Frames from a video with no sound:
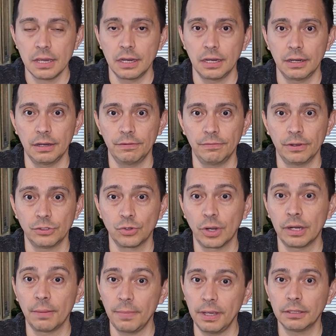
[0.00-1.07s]
of
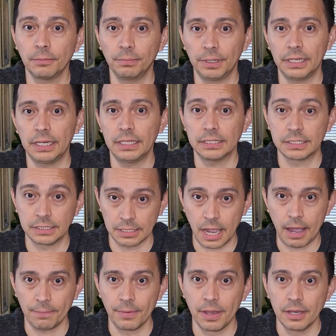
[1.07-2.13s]
trying to make the bleeding
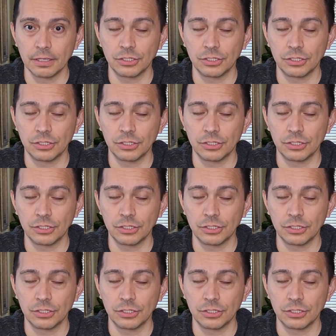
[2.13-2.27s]
stop.